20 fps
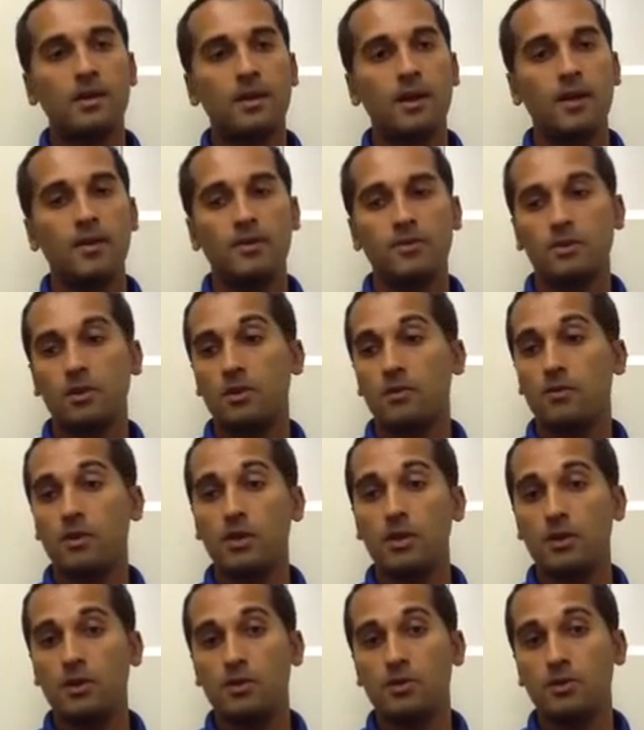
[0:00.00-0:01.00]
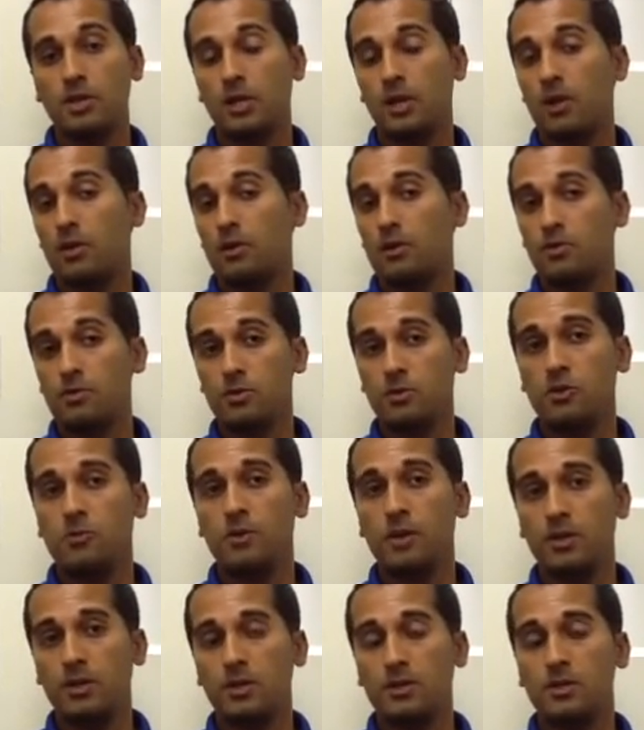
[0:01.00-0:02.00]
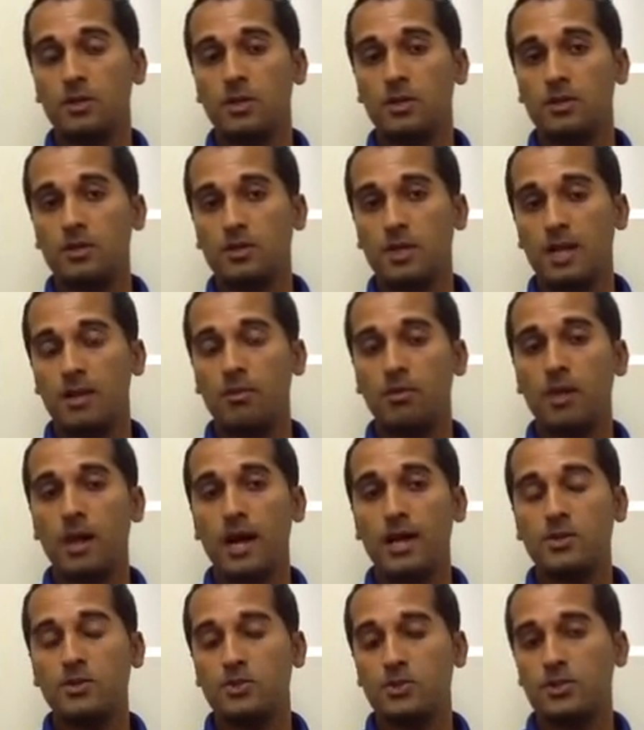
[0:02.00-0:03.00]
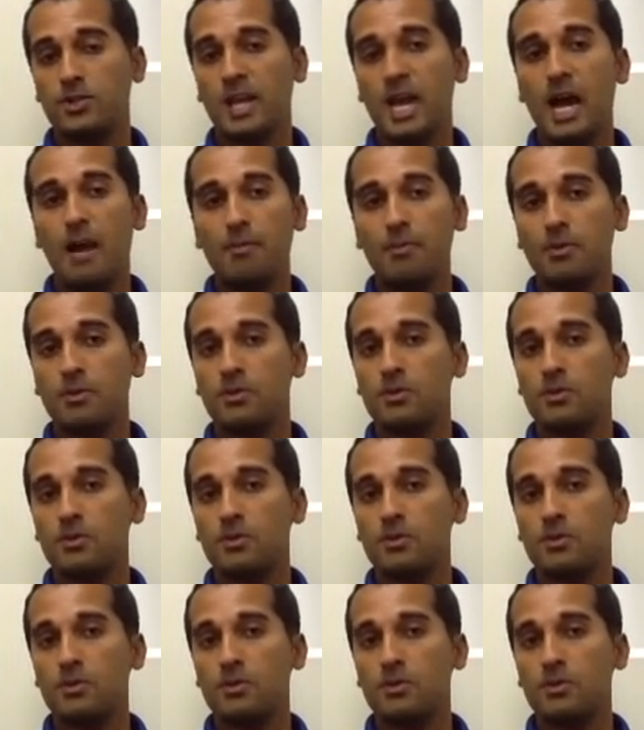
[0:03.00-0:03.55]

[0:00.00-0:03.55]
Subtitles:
and there's other videos like on YouTube that you can see to stabilize your scapula,